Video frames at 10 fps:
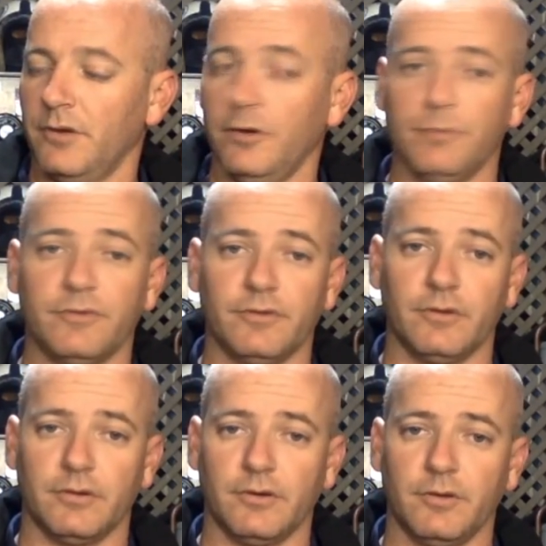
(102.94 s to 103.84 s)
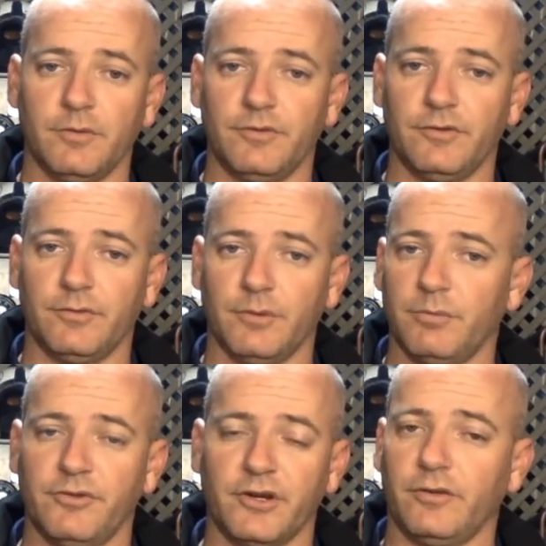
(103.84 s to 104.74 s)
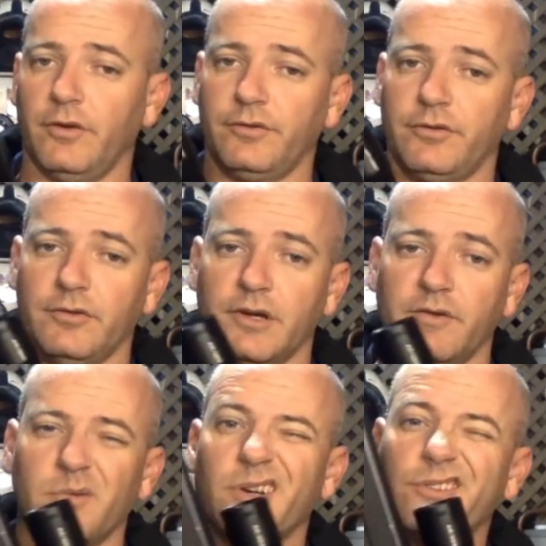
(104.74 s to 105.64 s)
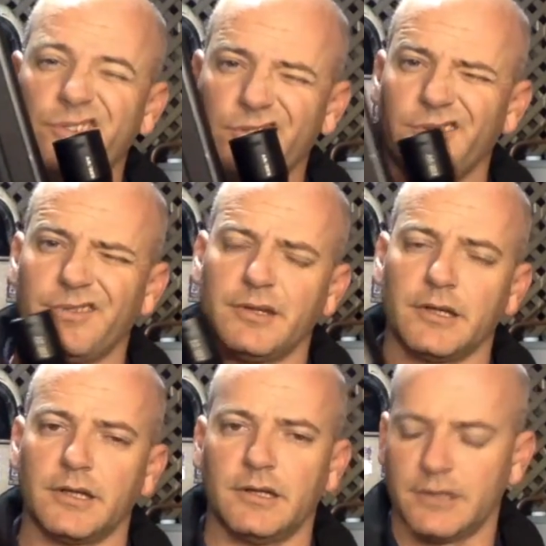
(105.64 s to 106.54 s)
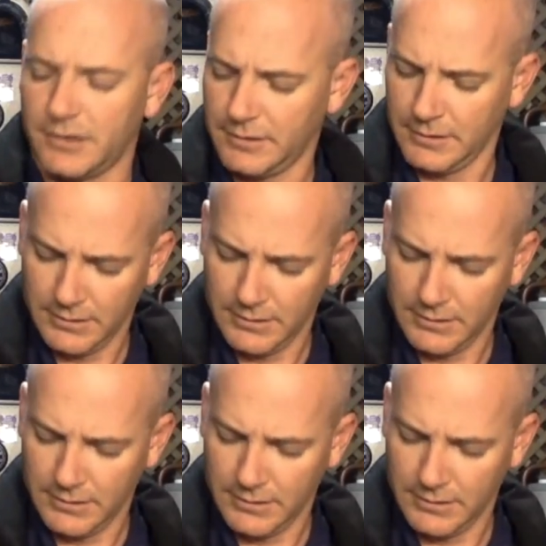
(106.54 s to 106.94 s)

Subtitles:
I hope it's not. I hope it's just my projectiles are too heavy, but I don't think it is.